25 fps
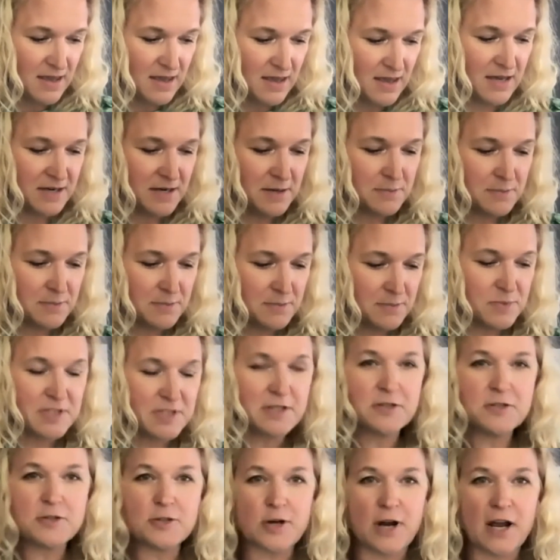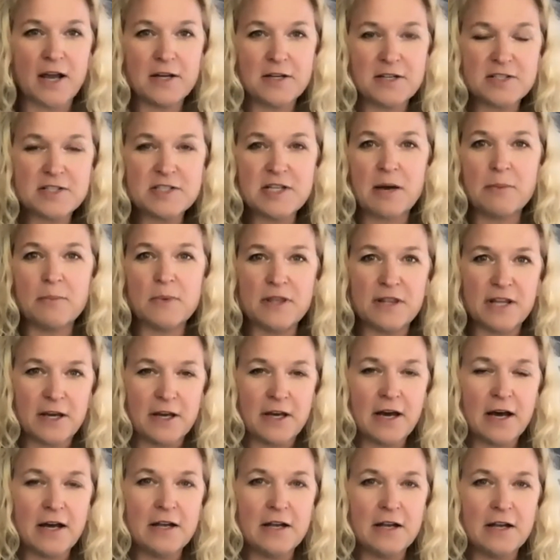And I'm still trying to summon the
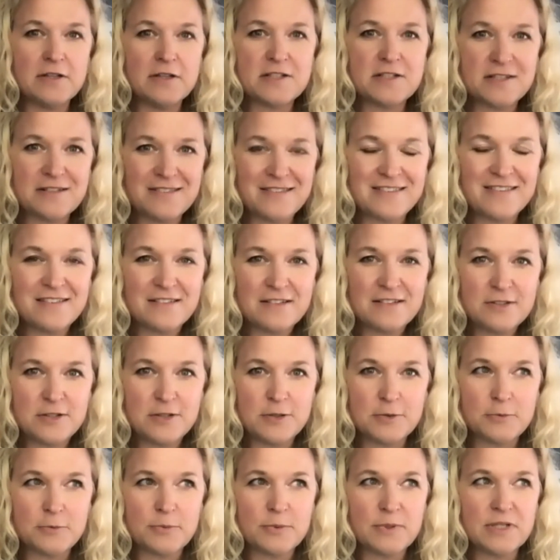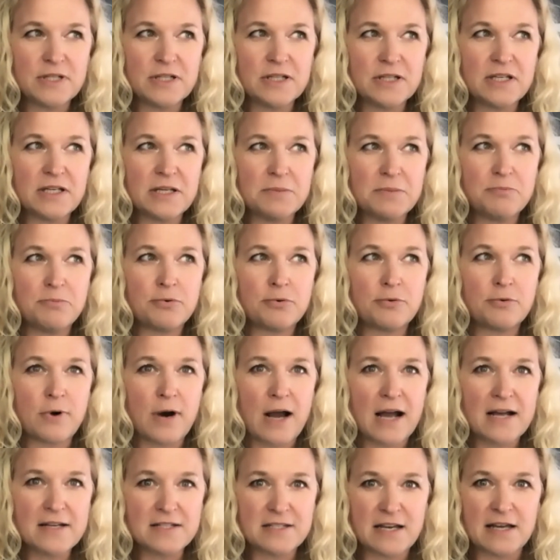guts to really
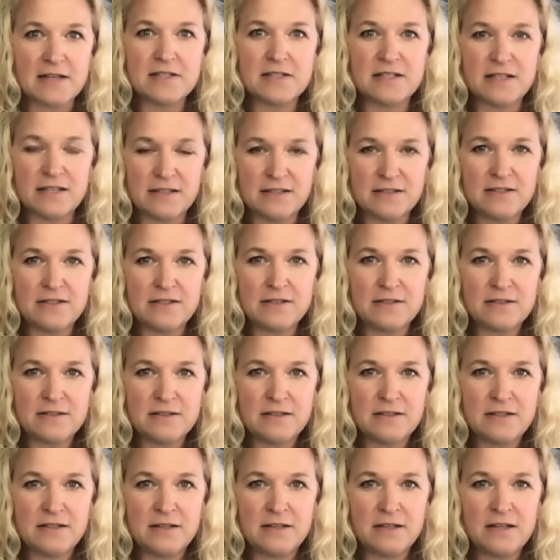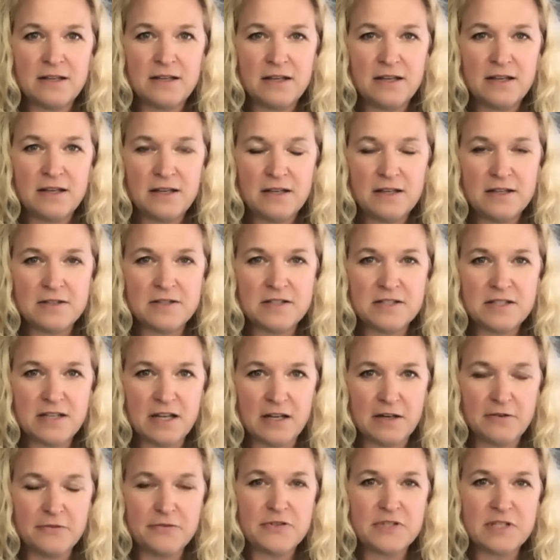process it
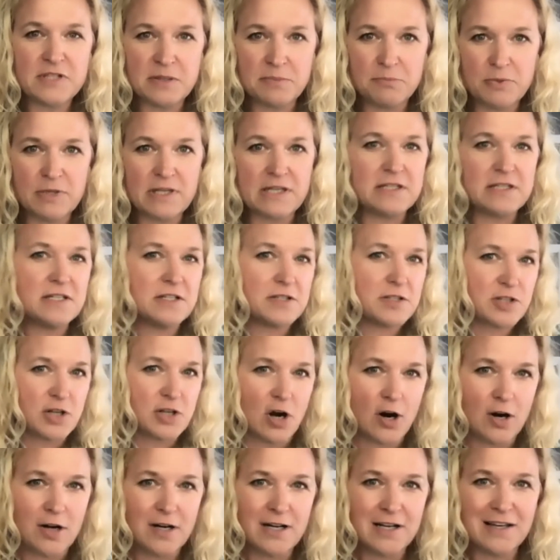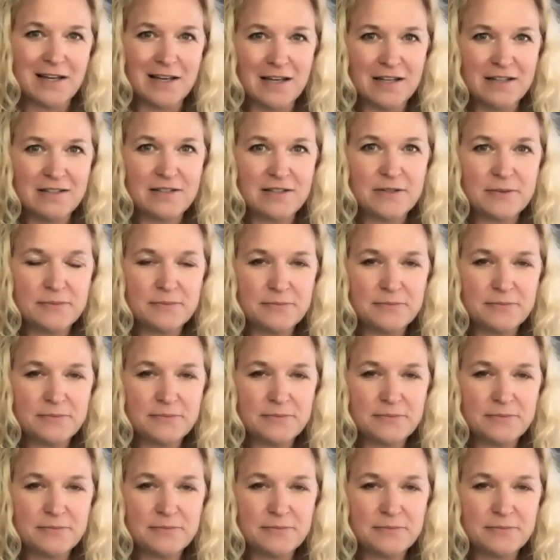instead of simply discarding it.